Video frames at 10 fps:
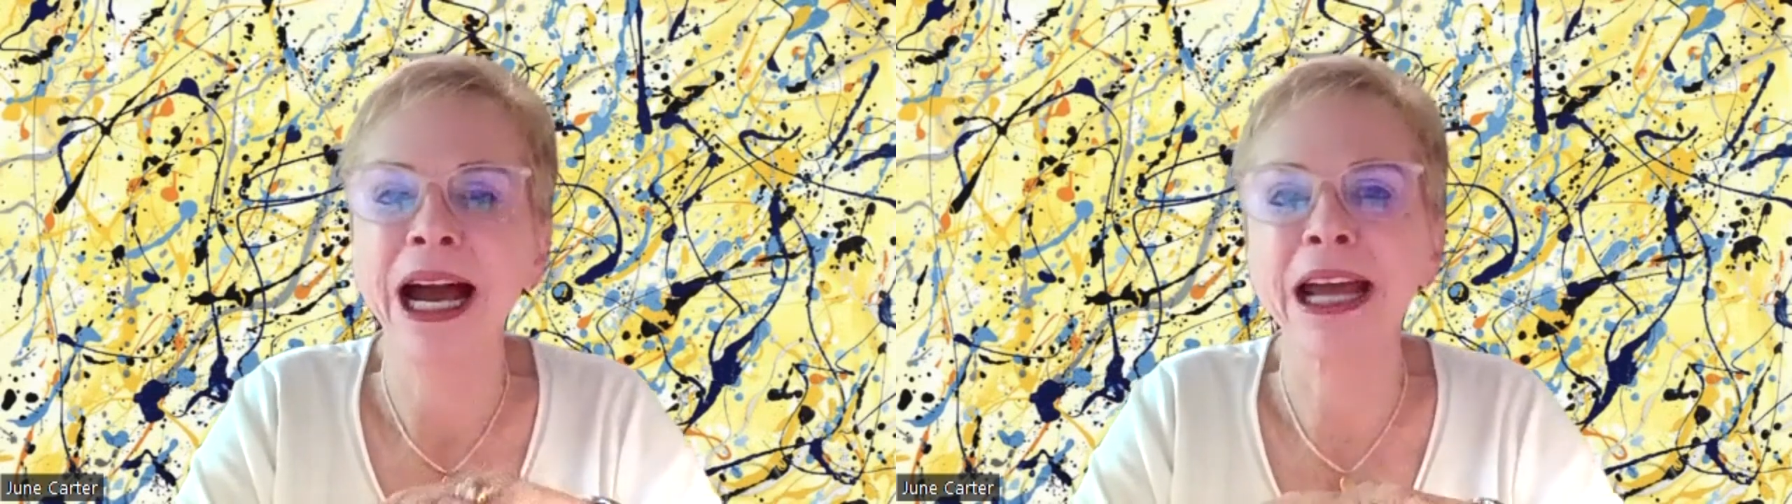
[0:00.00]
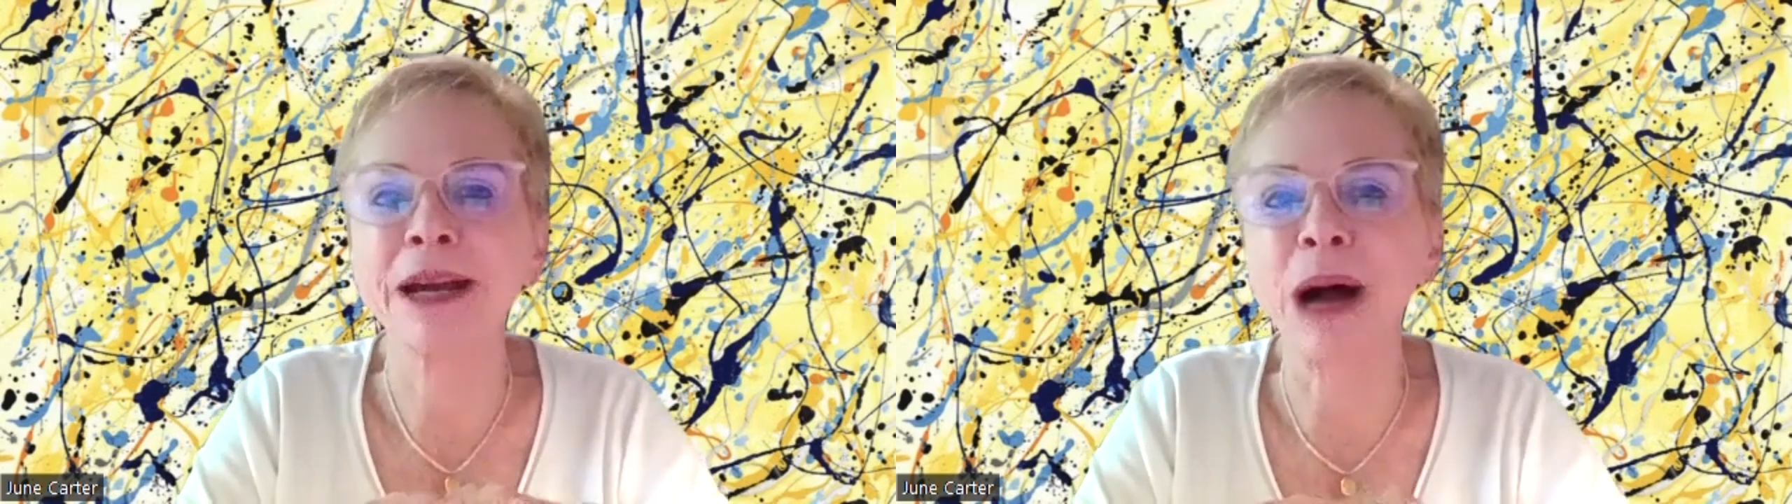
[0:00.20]

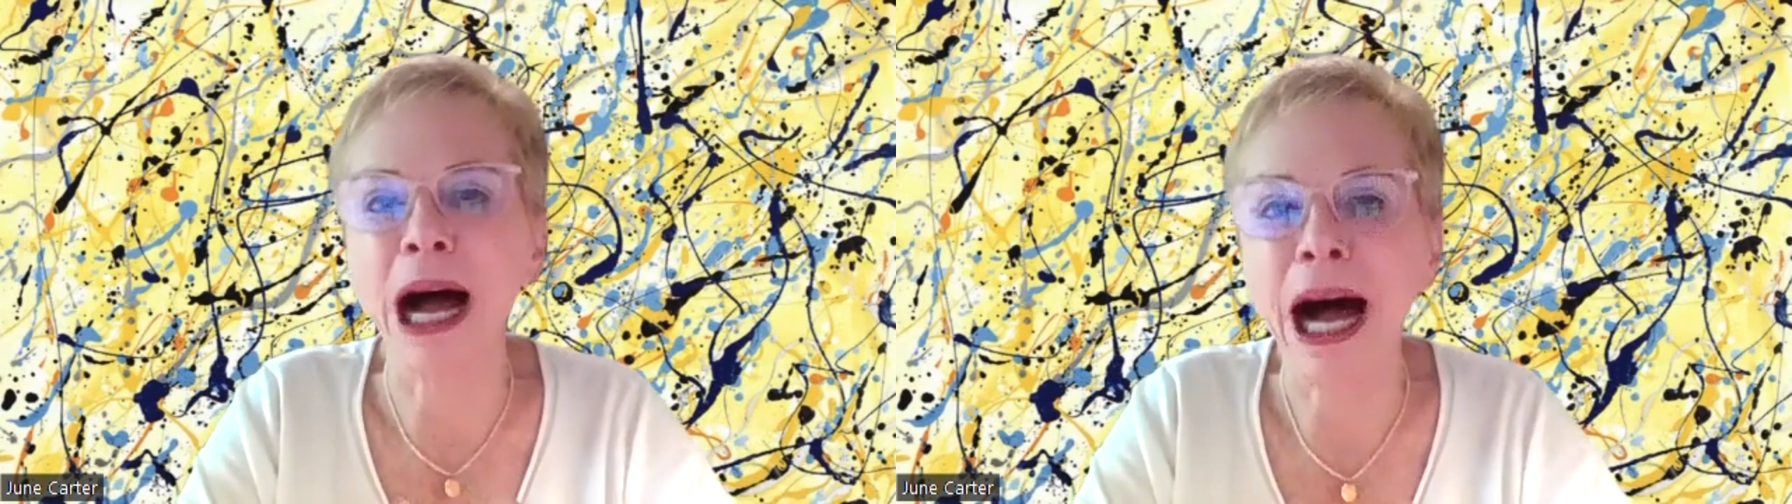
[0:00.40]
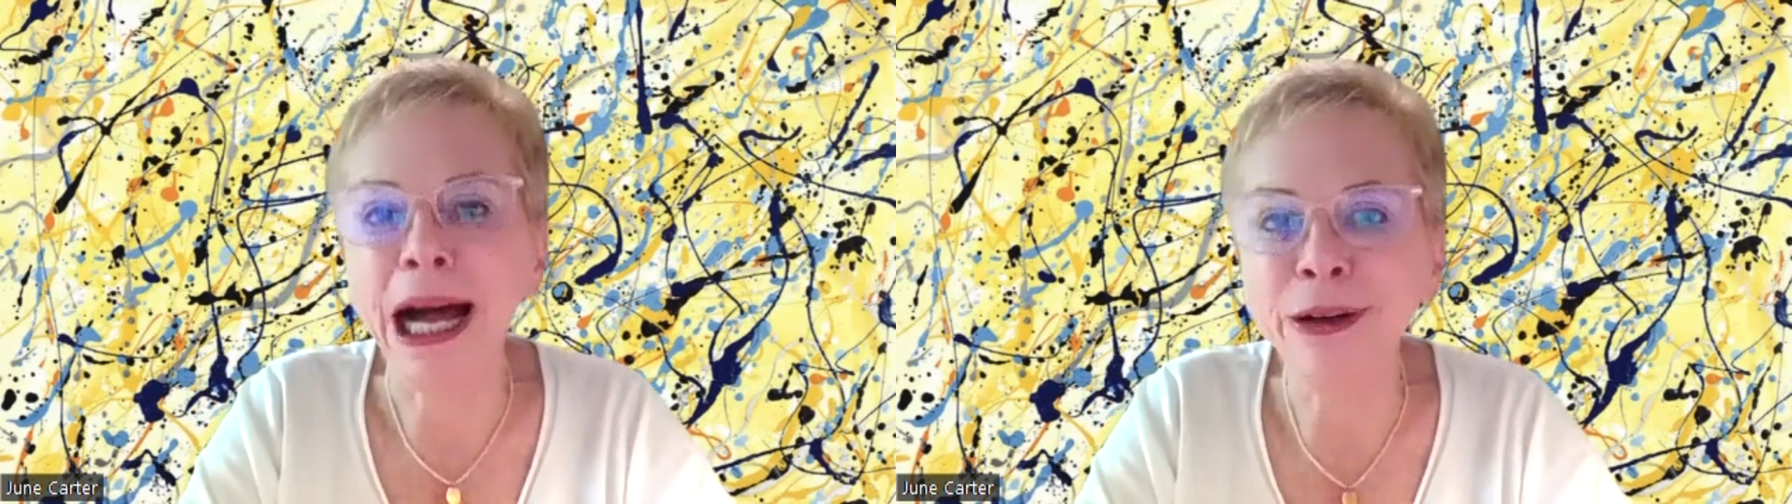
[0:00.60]
I am
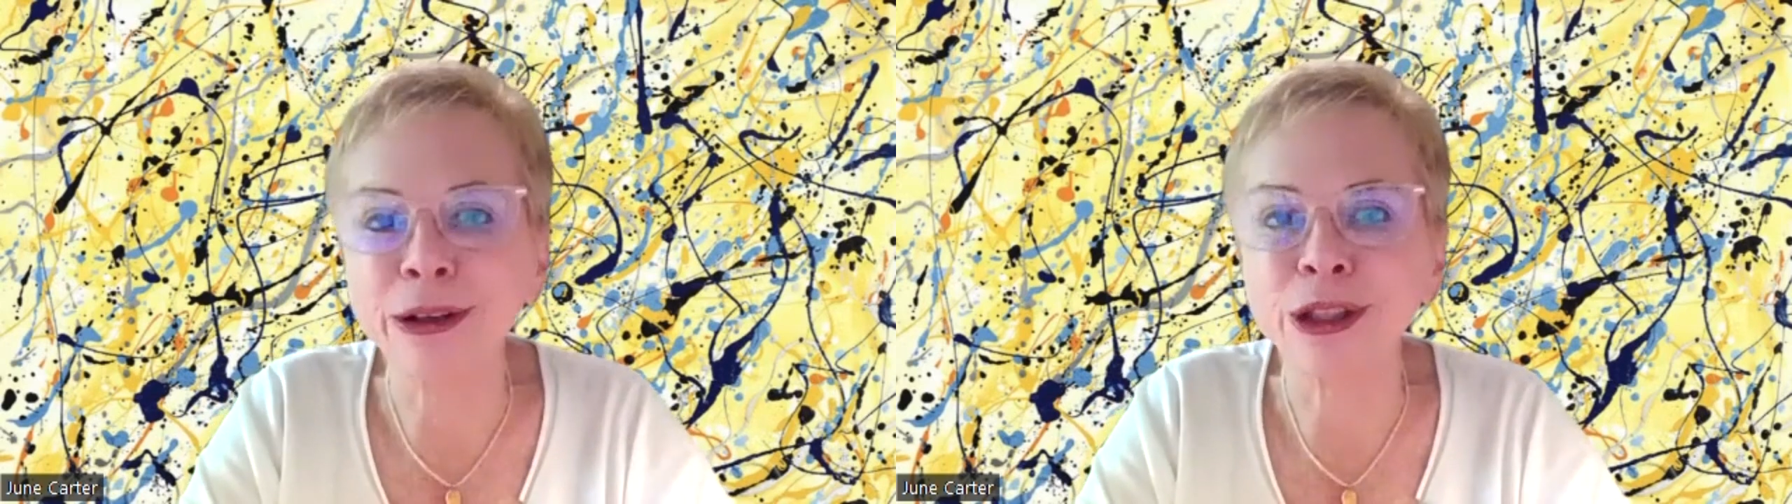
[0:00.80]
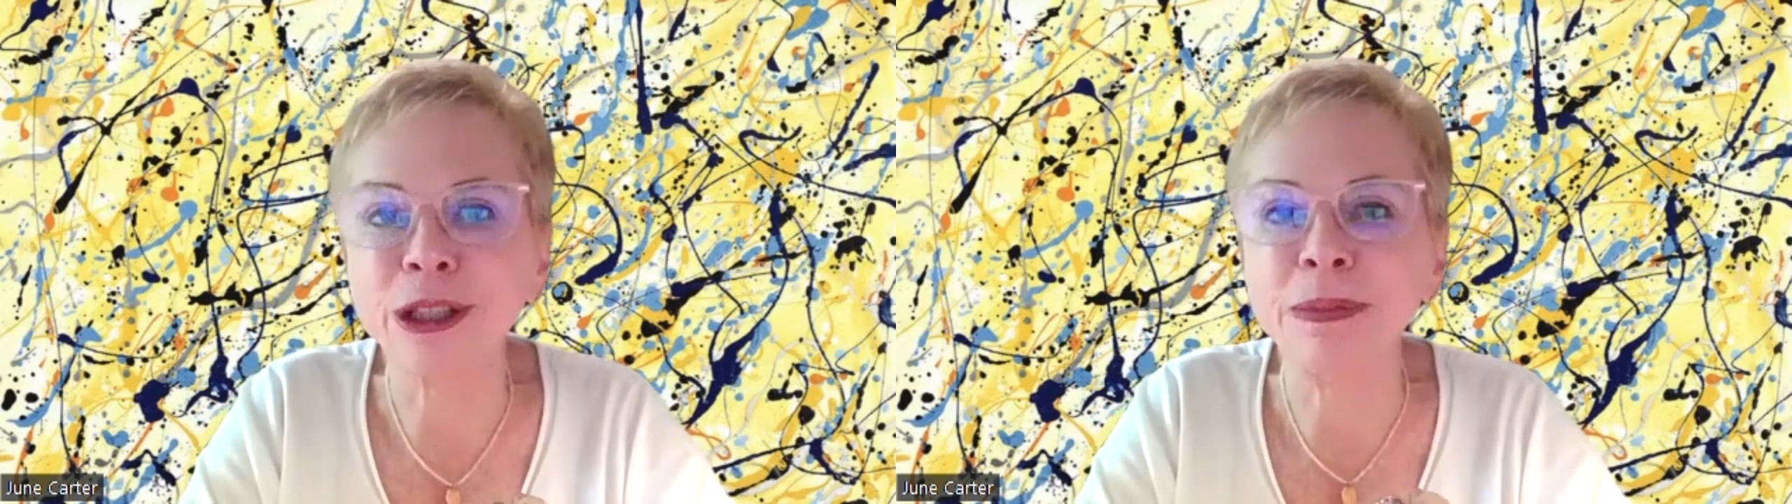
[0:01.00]

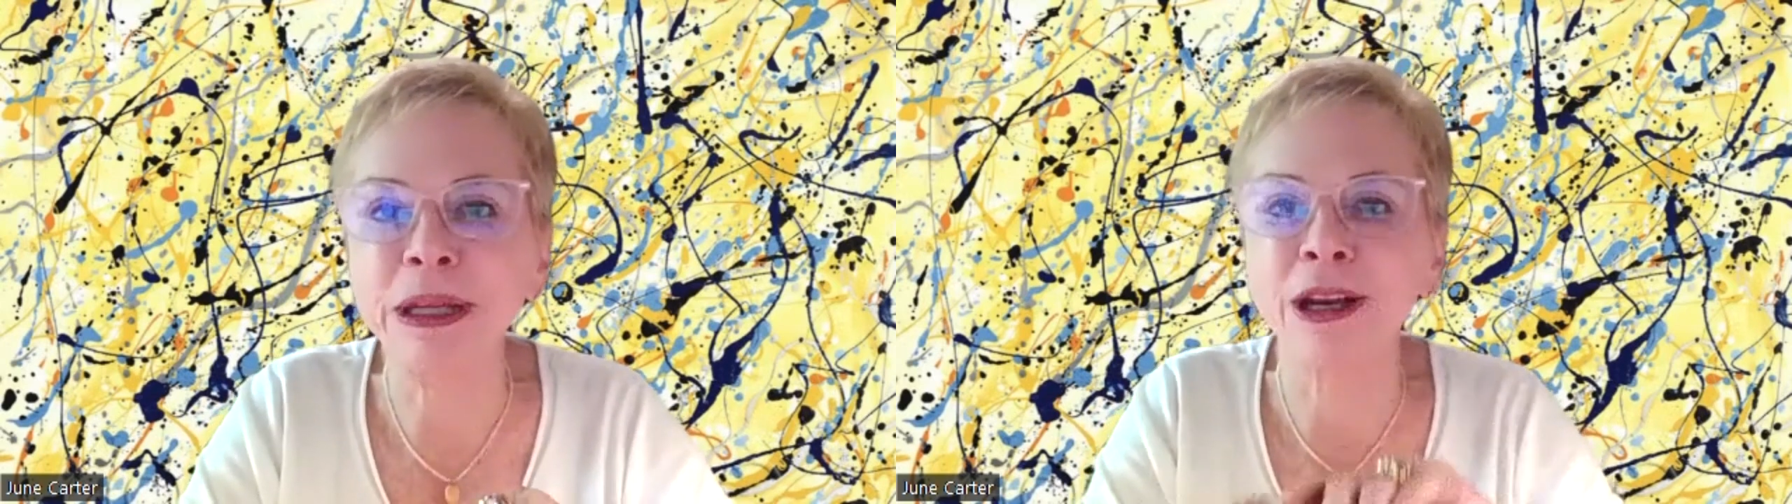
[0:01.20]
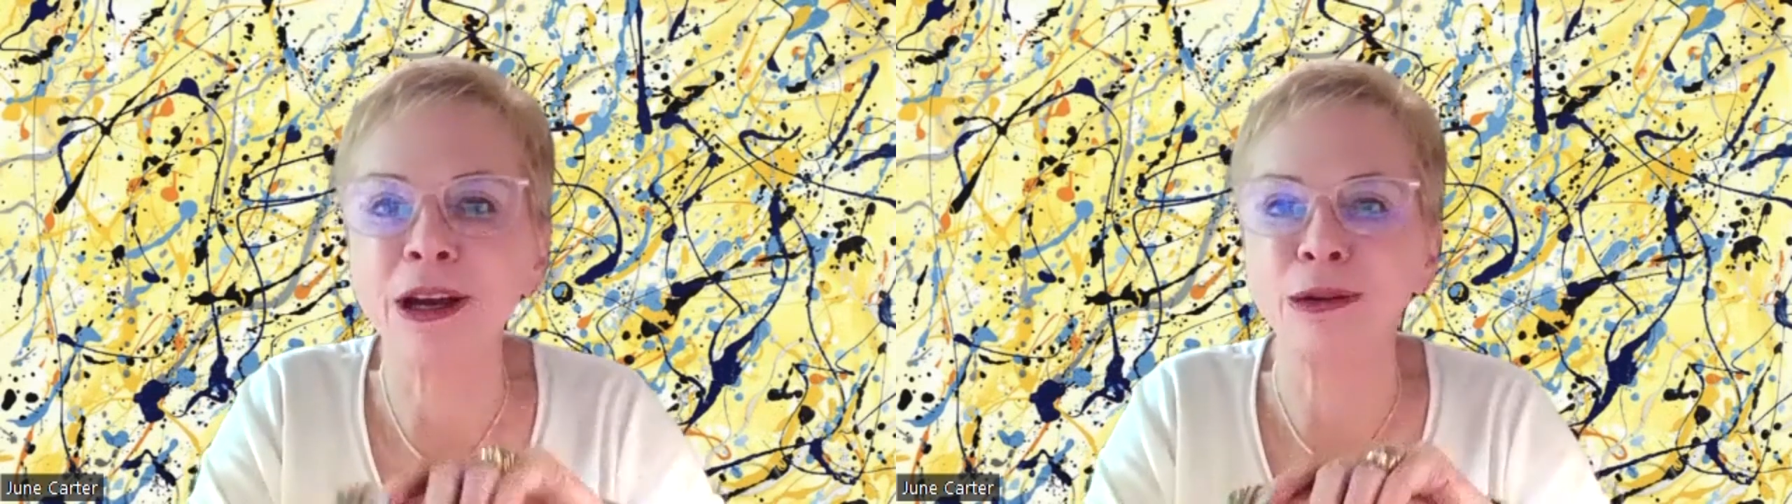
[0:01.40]
honored to
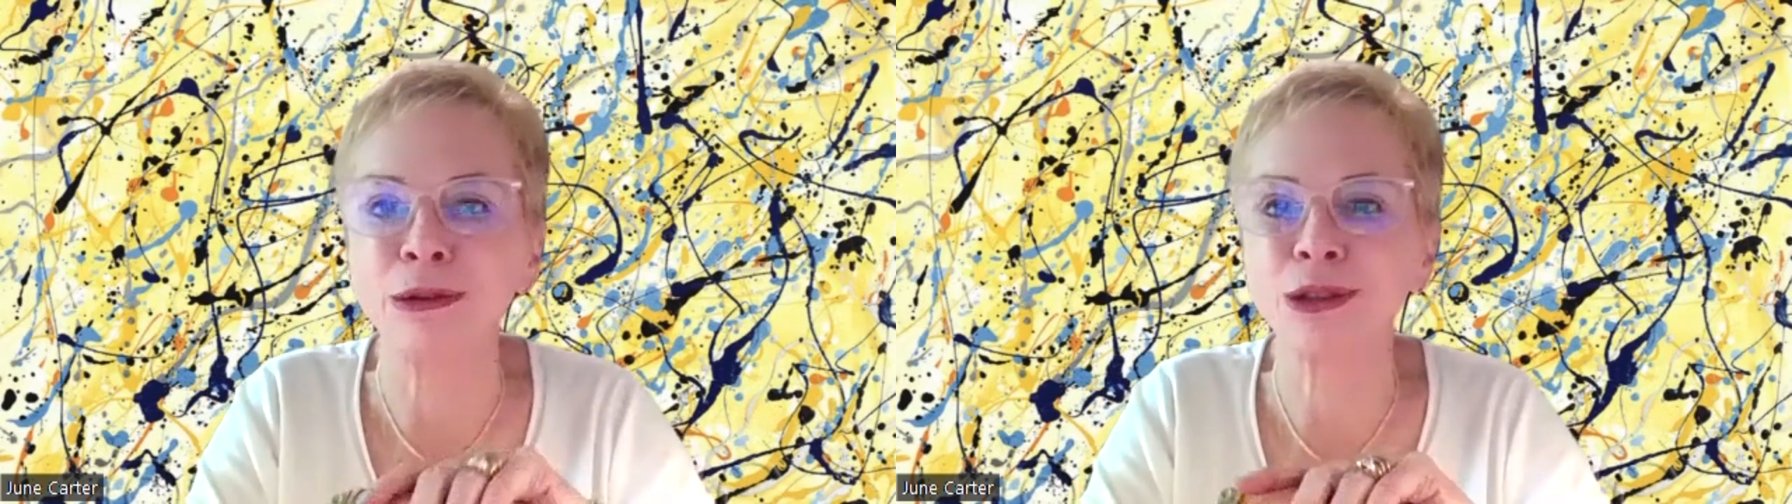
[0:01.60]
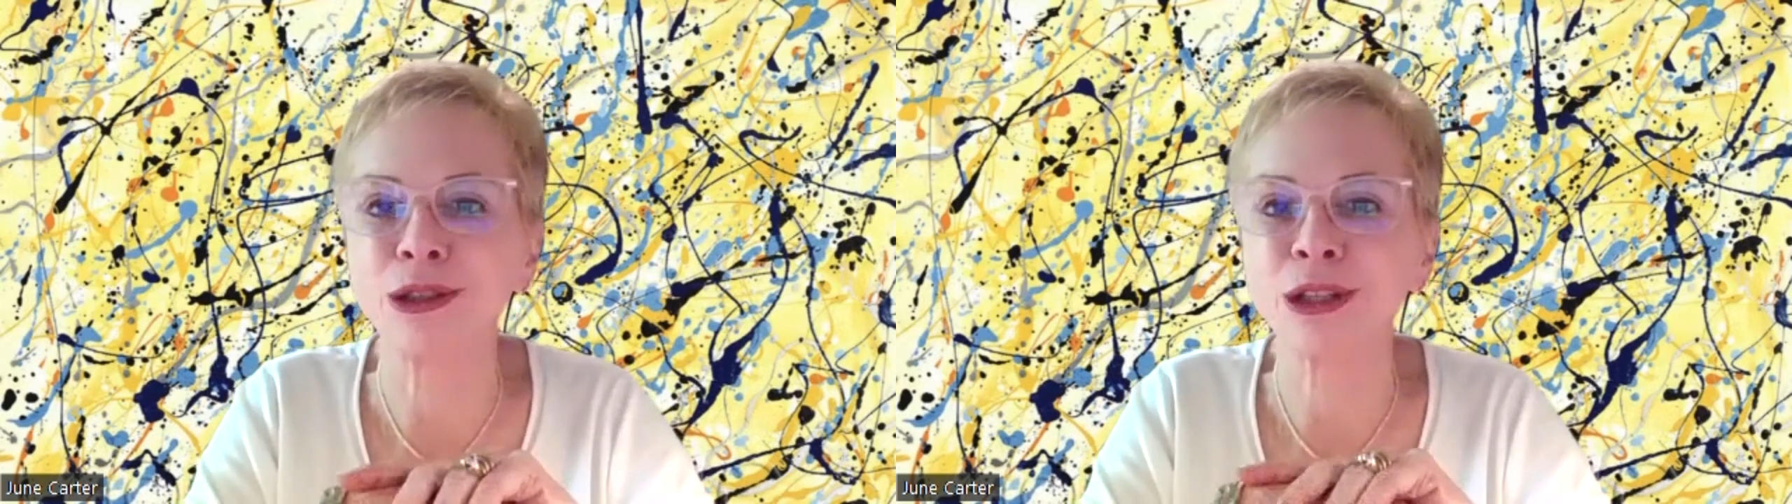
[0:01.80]
be the
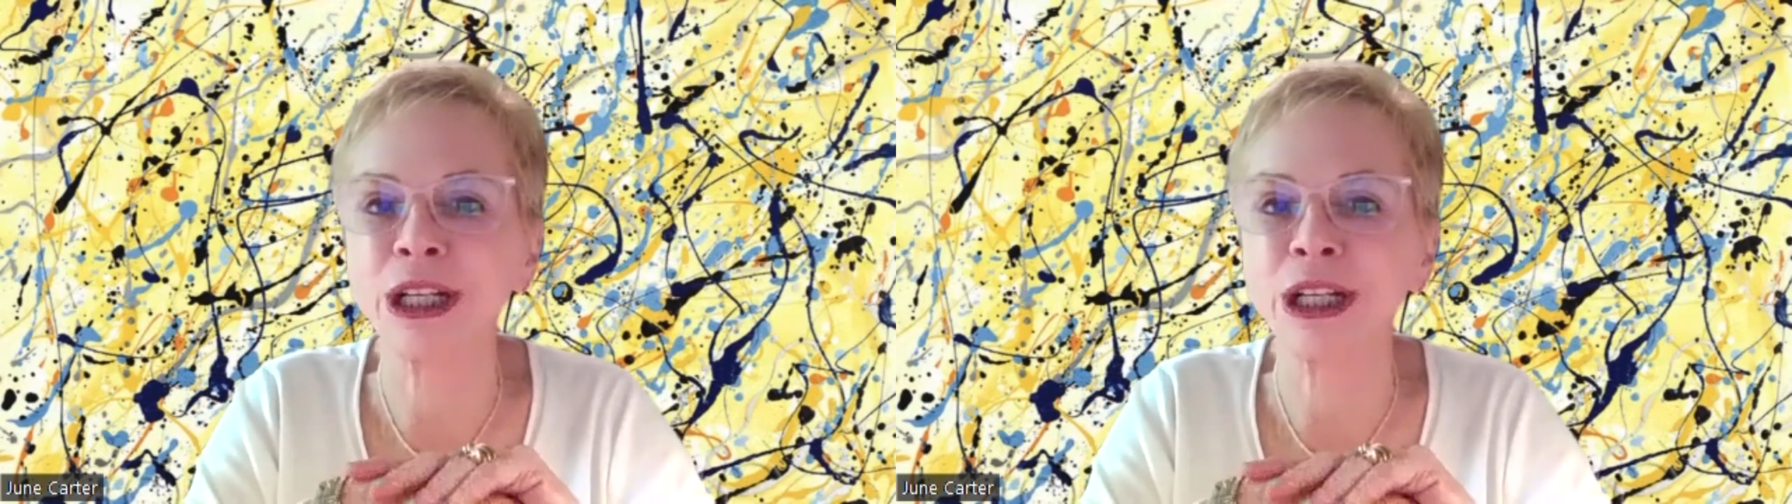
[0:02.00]
coach,